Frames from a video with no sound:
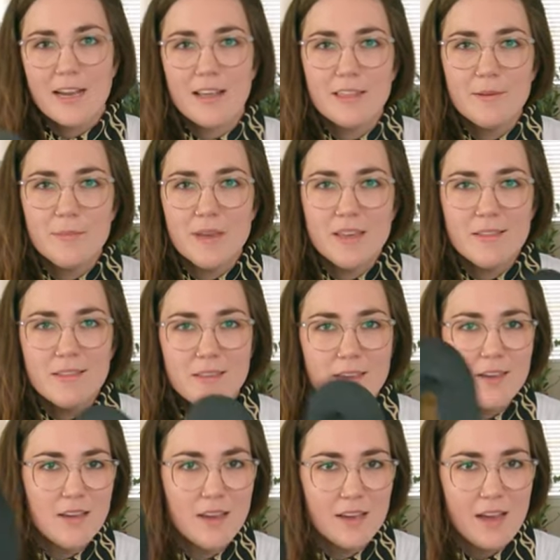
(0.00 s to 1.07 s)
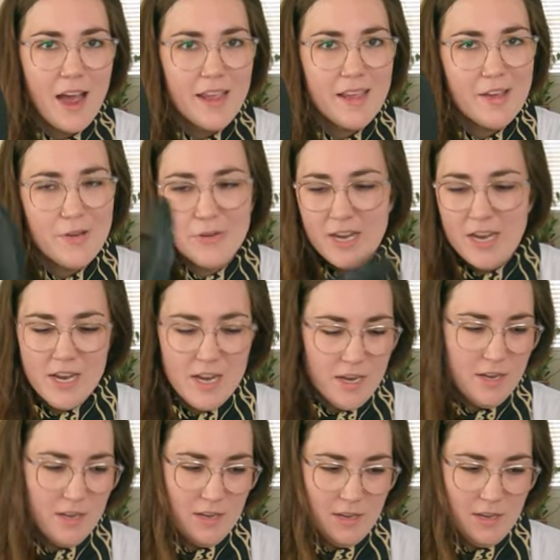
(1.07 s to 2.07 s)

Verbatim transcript: I got them in the Coyote.